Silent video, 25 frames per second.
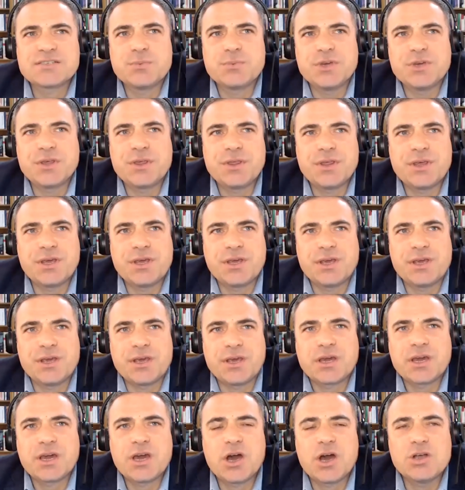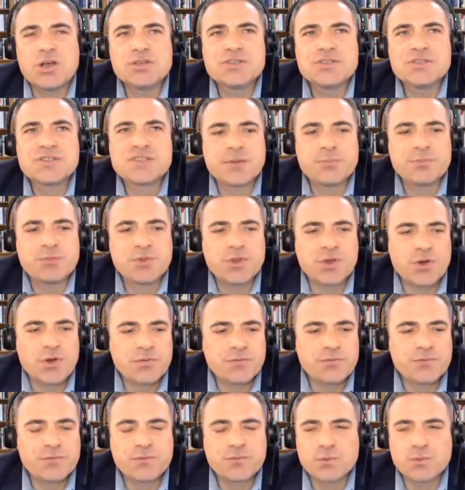with the concept of